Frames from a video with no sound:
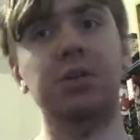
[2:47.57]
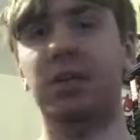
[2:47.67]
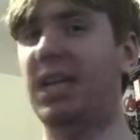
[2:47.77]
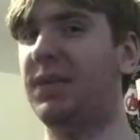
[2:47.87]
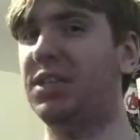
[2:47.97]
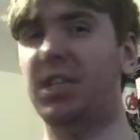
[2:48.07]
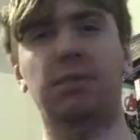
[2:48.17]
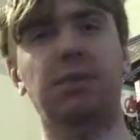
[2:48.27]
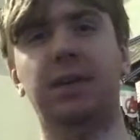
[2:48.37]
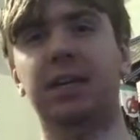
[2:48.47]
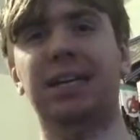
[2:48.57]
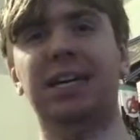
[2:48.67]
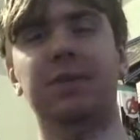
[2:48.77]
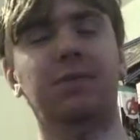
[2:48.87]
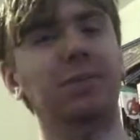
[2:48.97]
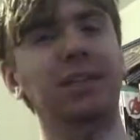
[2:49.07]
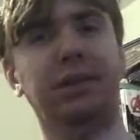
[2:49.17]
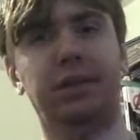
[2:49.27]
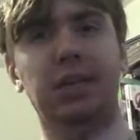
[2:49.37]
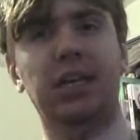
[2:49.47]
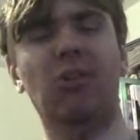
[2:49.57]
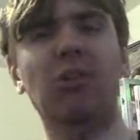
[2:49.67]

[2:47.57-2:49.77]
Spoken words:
or just leave a genuine funny comment for me to see,